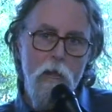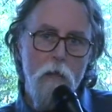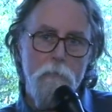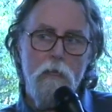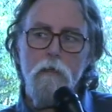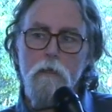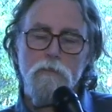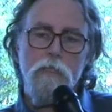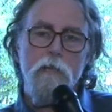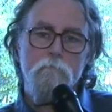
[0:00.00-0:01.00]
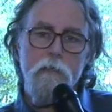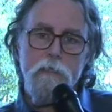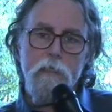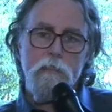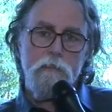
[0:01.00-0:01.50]
I'm a Class A,
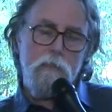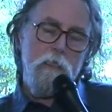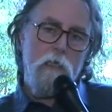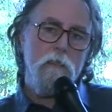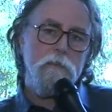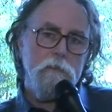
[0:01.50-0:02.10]
Grade A cynic.